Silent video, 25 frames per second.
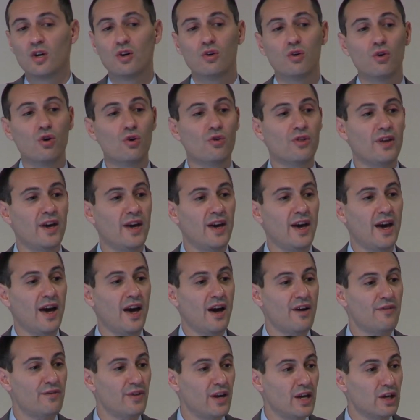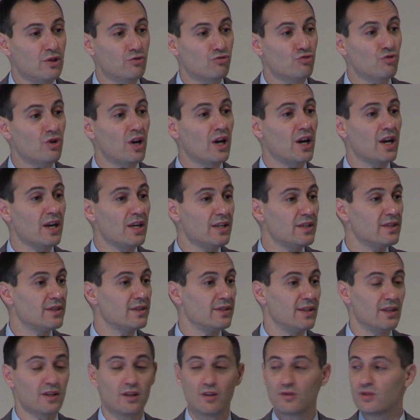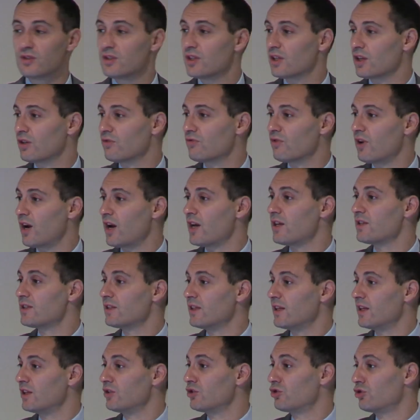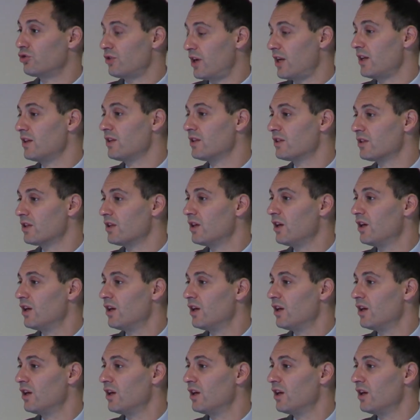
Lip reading: or they have a rise, they're noticing a rise in a trend